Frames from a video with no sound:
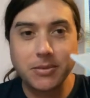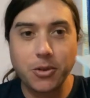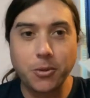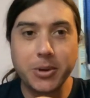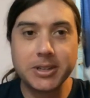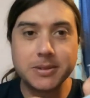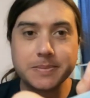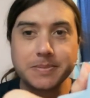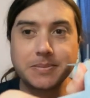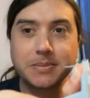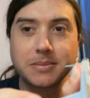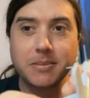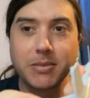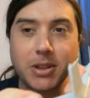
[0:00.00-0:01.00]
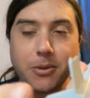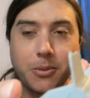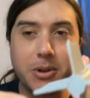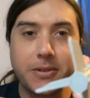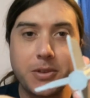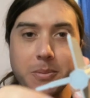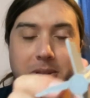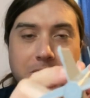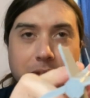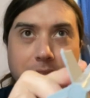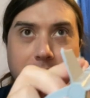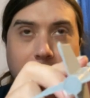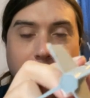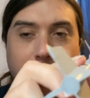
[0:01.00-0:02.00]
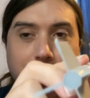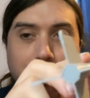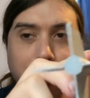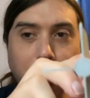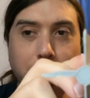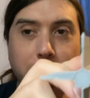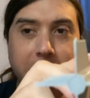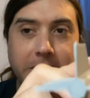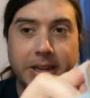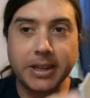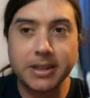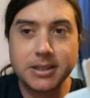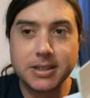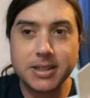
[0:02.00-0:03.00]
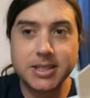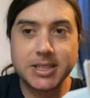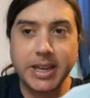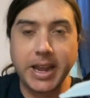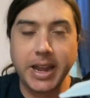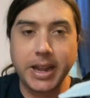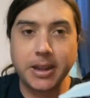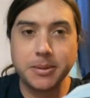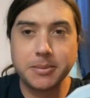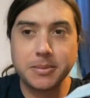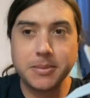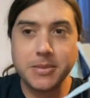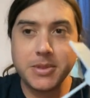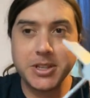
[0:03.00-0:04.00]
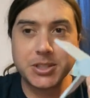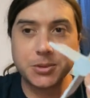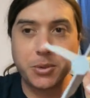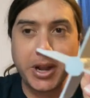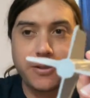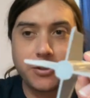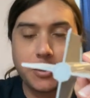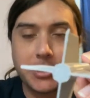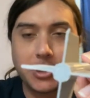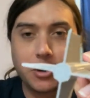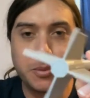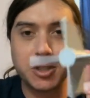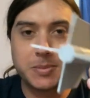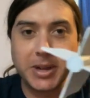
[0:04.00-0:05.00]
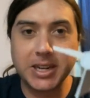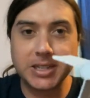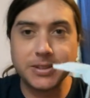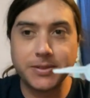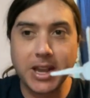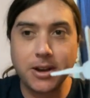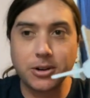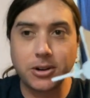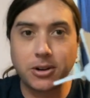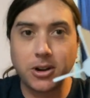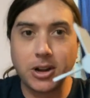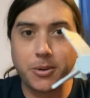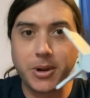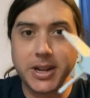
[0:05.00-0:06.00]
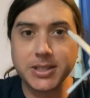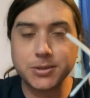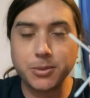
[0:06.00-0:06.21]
Well, what if the missile starts rolling, say, this way from your perspective counterclockwise?